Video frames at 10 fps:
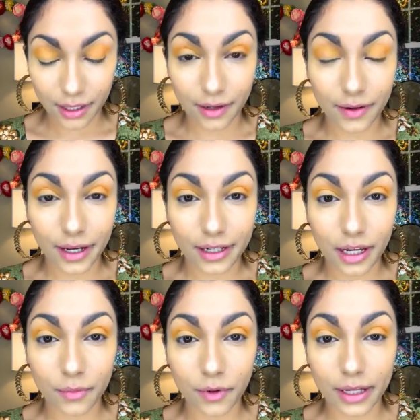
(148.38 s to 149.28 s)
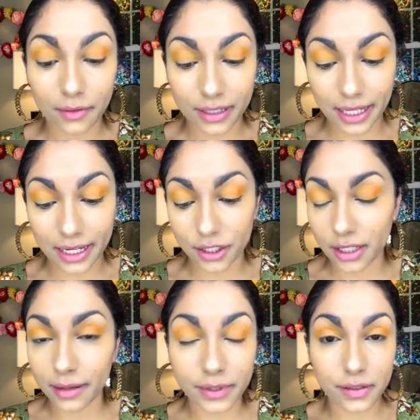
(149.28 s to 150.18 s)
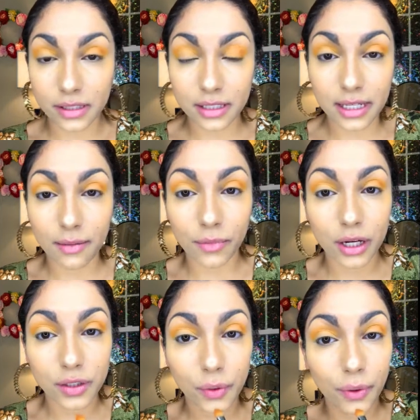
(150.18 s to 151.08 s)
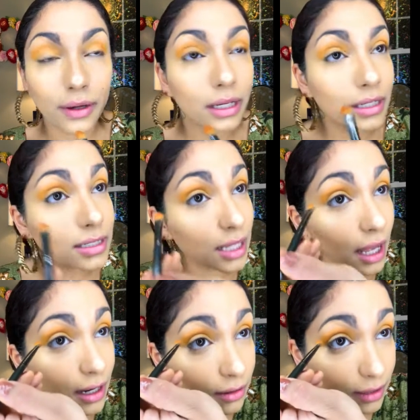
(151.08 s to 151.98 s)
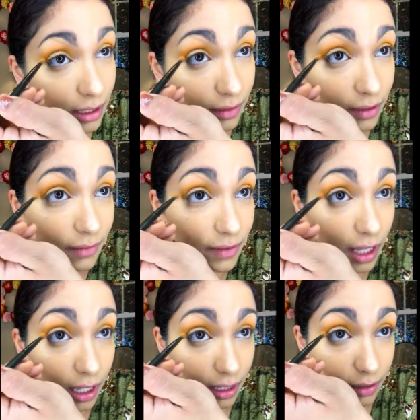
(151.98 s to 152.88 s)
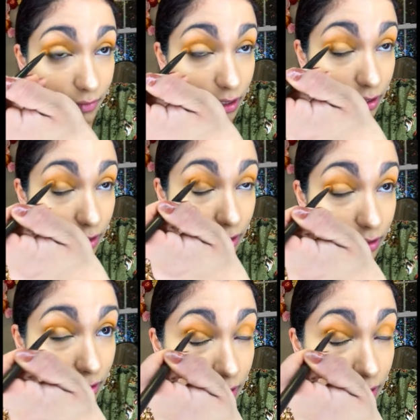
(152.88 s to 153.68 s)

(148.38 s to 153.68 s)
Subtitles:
All right, now I'm going in with Agent. I'm using the same brush because I don't give a flying fuck.